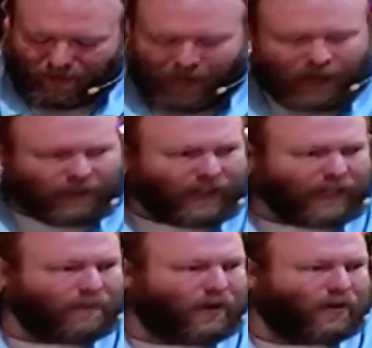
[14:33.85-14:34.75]
and let
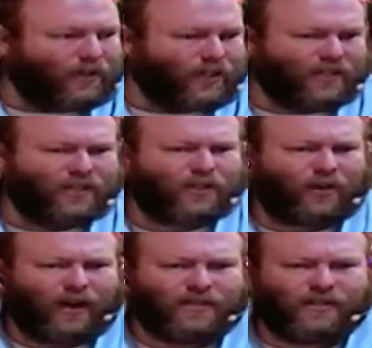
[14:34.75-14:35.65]
them know that Jesus
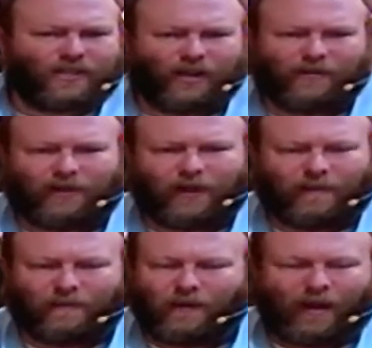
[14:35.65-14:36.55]
Christ is here for
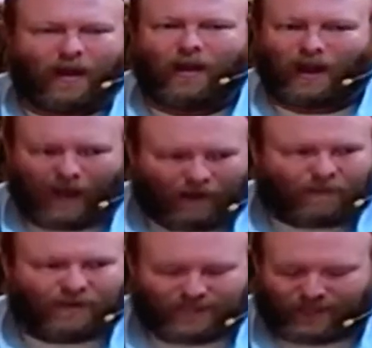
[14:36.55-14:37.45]
them
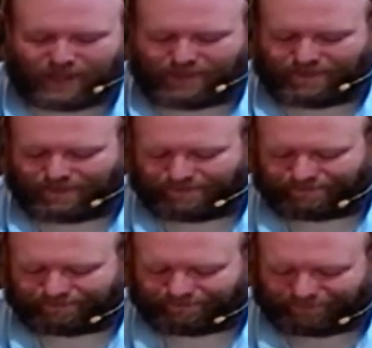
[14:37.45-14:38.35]
every season.
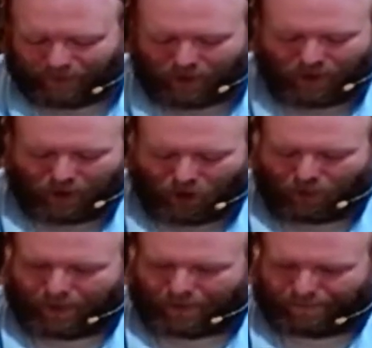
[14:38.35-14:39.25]

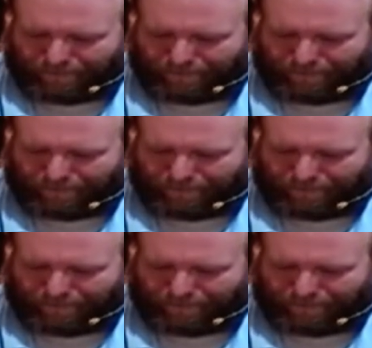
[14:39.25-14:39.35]
Amen.